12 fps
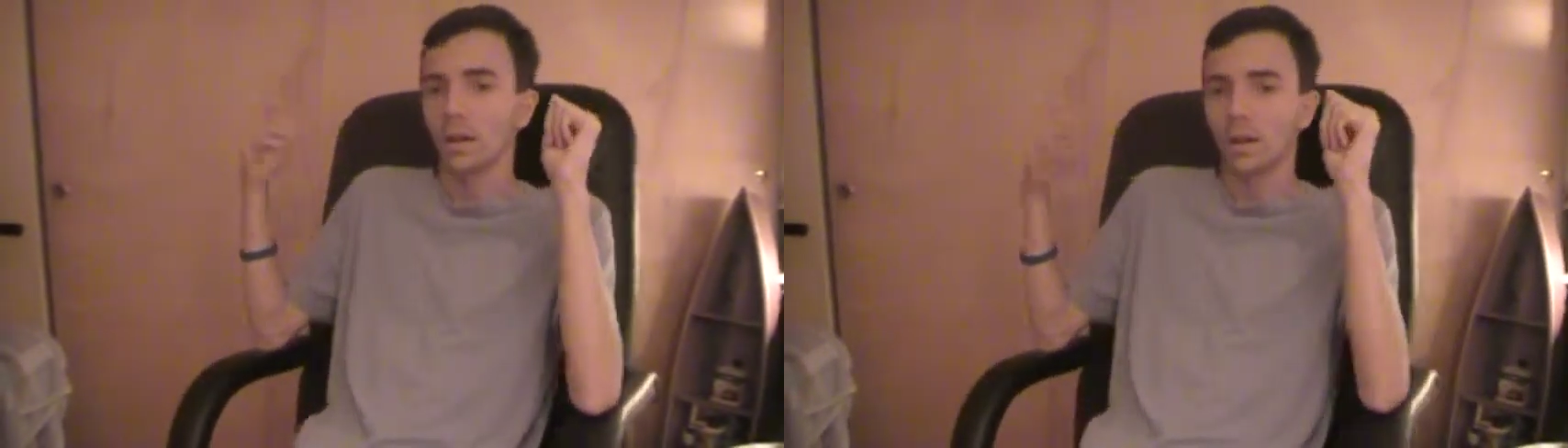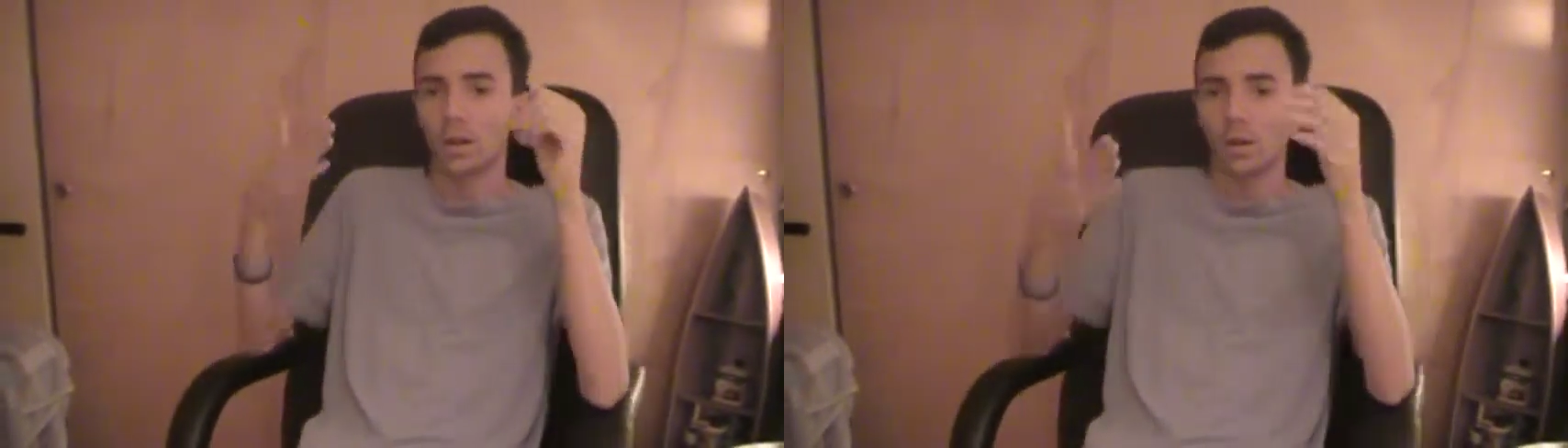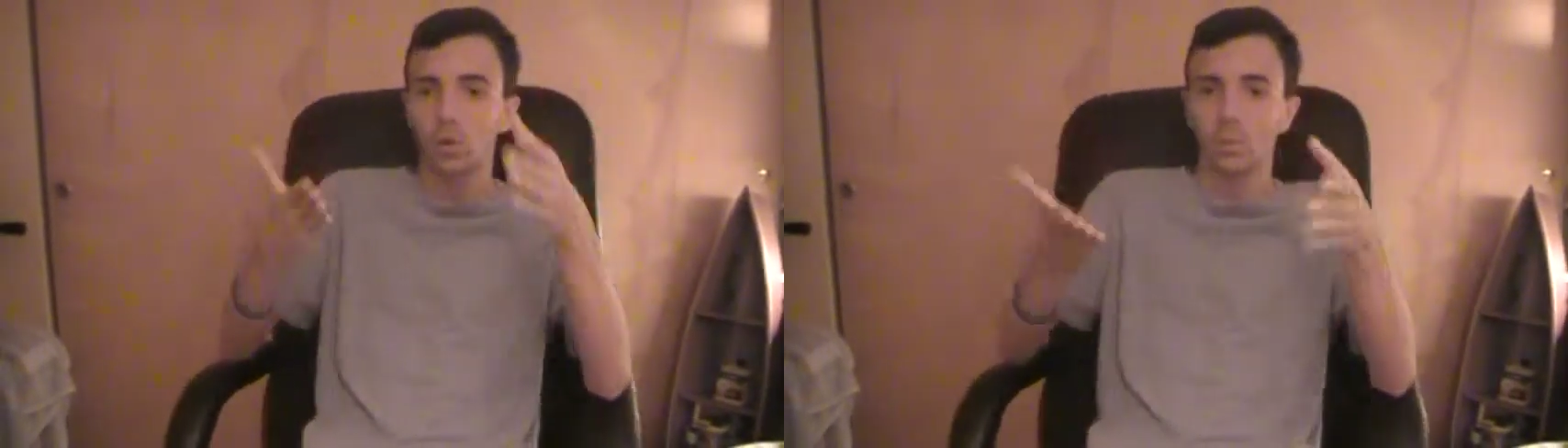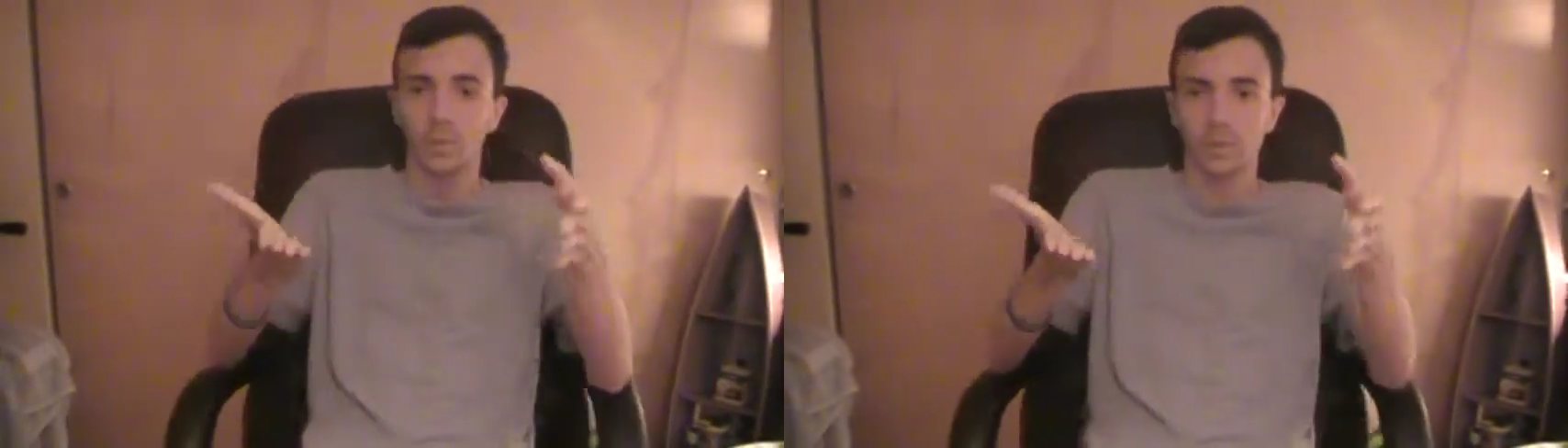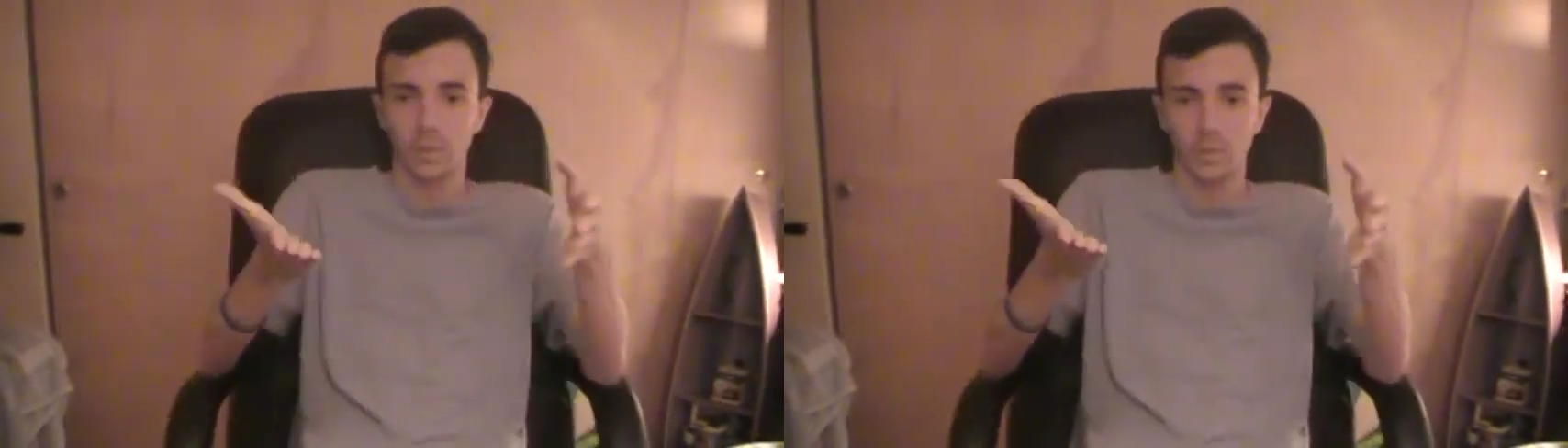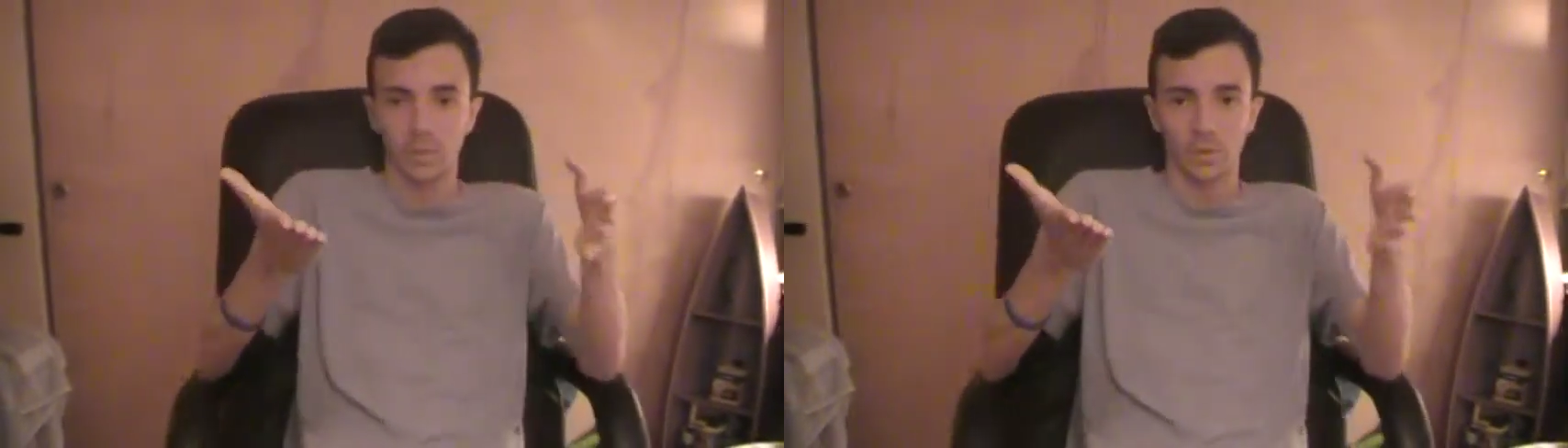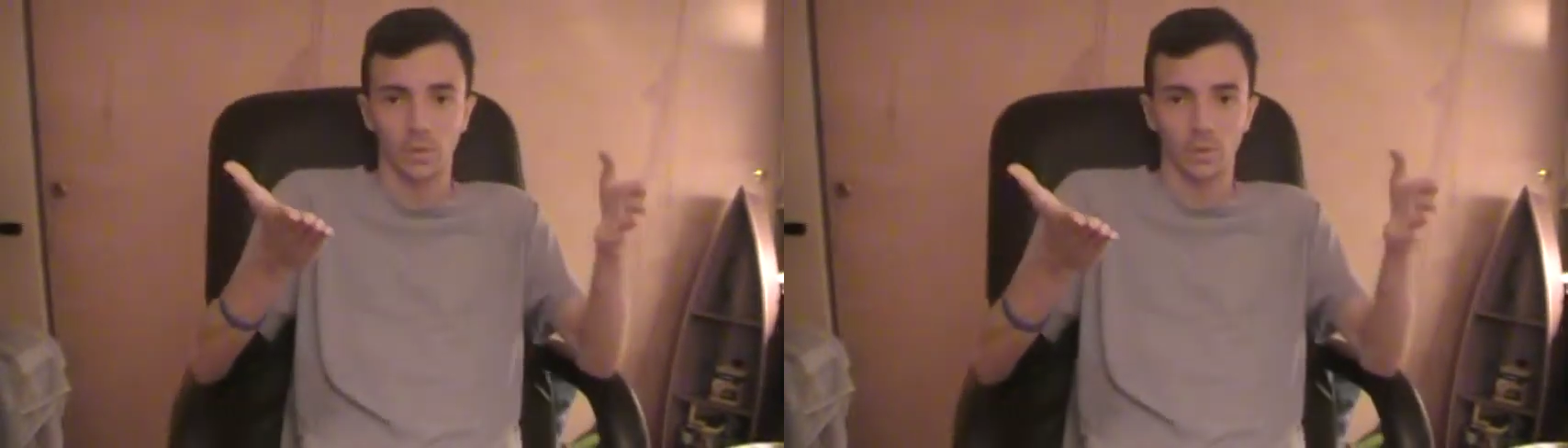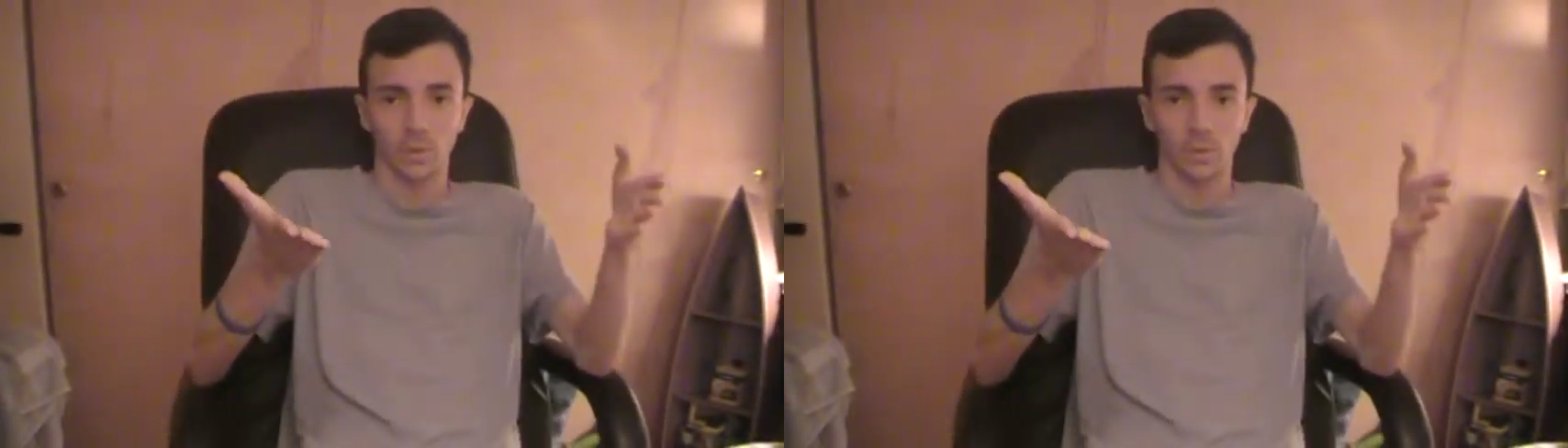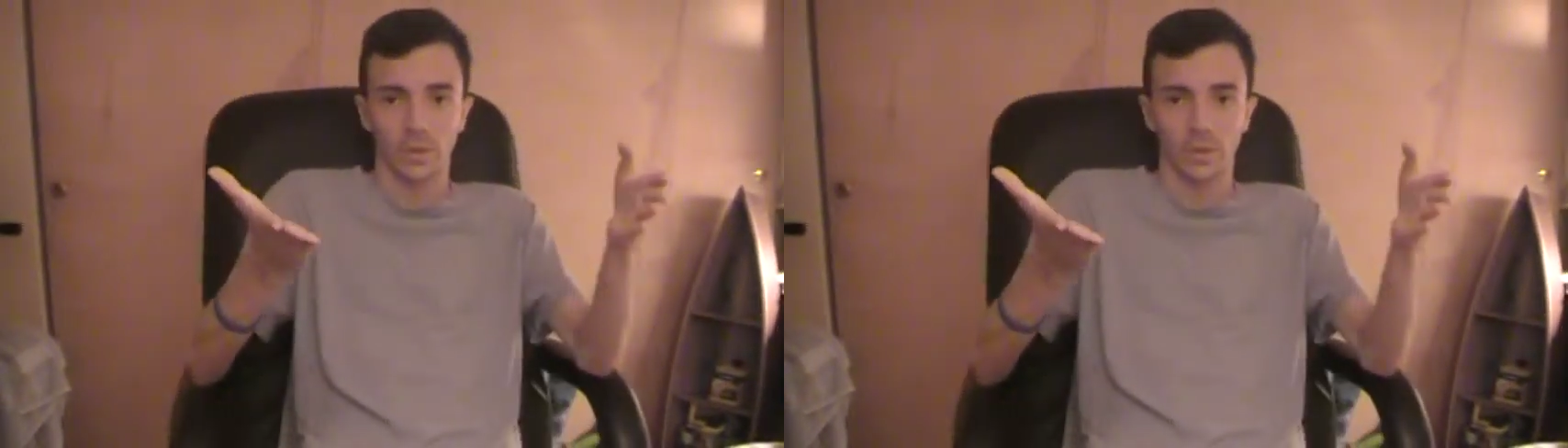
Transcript: I hope the people